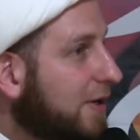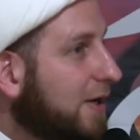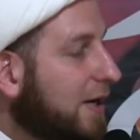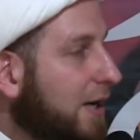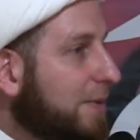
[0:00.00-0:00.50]

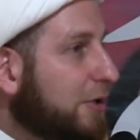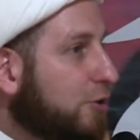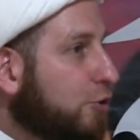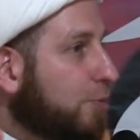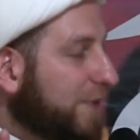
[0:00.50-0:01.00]
I mean,
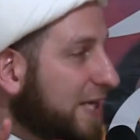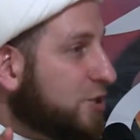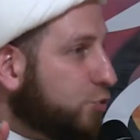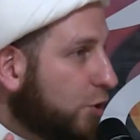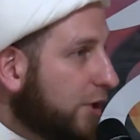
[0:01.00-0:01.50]
your
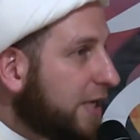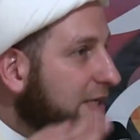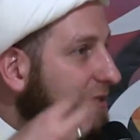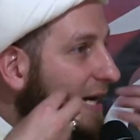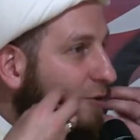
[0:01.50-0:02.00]
biggest worry
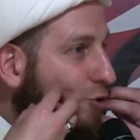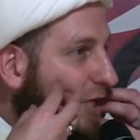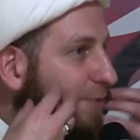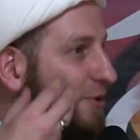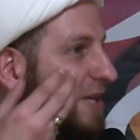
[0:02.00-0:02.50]
is to
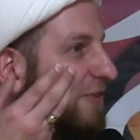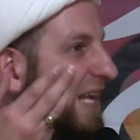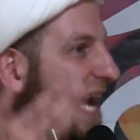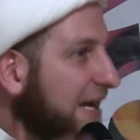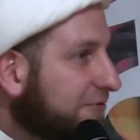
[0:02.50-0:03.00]
keep yourself
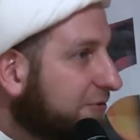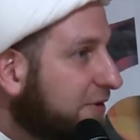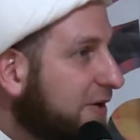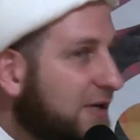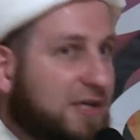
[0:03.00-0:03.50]
alive.
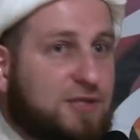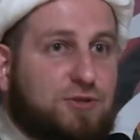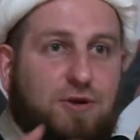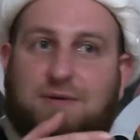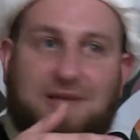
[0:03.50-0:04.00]

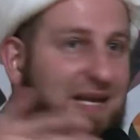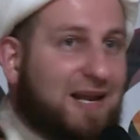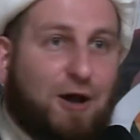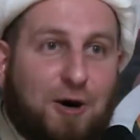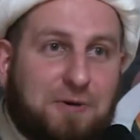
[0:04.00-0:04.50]
So let
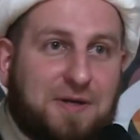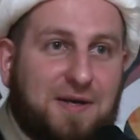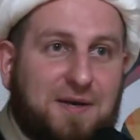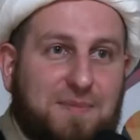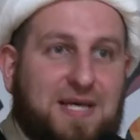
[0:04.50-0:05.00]
alone
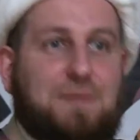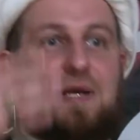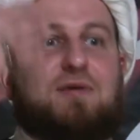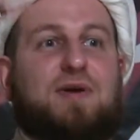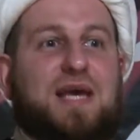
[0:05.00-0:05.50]
becoming
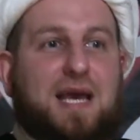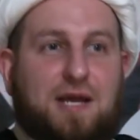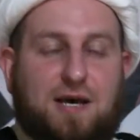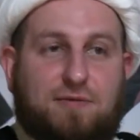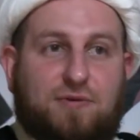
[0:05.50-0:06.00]

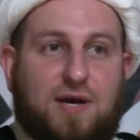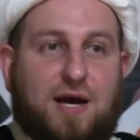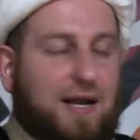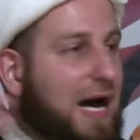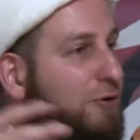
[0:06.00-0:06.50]
creative
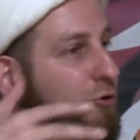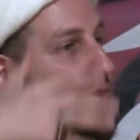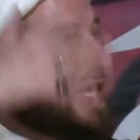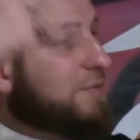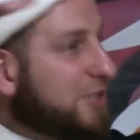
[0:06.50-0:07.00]
and how to
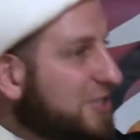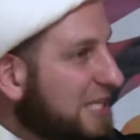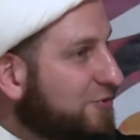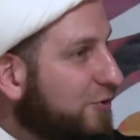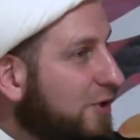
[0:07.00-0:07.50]
become
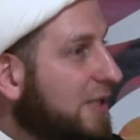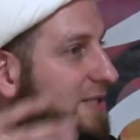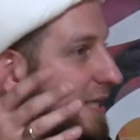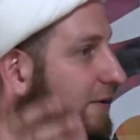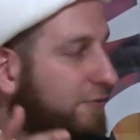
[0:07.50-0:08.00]
successful,
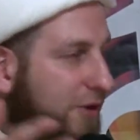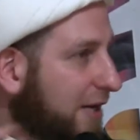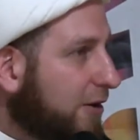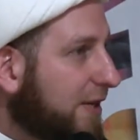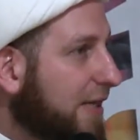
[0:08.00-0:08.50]
etc. Forget
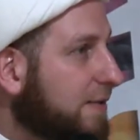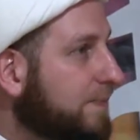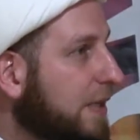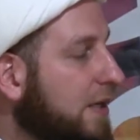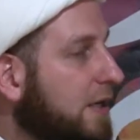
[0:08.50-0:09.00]
all that.
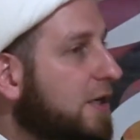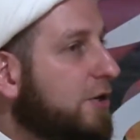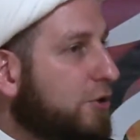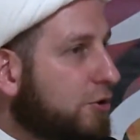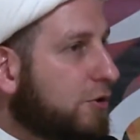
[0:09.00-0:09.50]

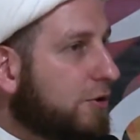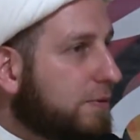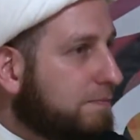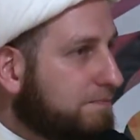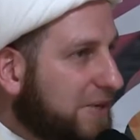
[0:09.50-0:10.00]
Your
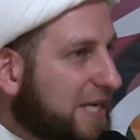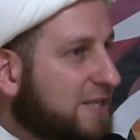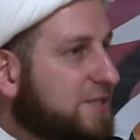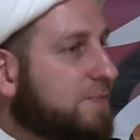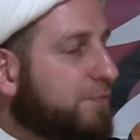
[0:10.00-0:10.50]

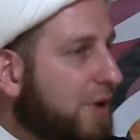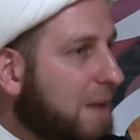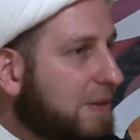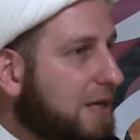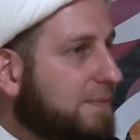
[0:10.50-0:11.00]
biggest
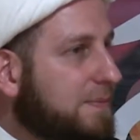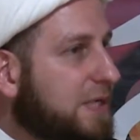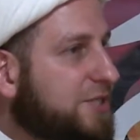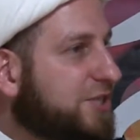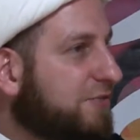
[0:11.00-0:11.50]
problem
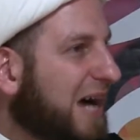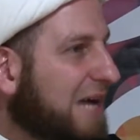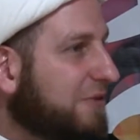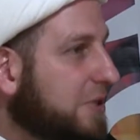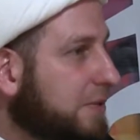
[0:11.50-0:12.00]
is
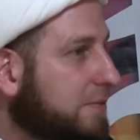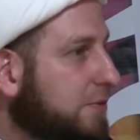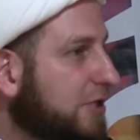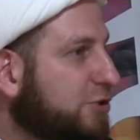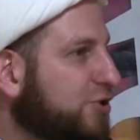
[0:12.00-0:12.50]
survival.
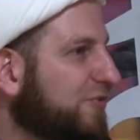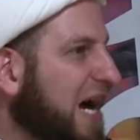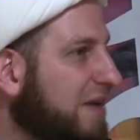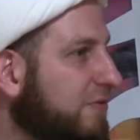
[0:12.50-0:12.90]
You need to survive.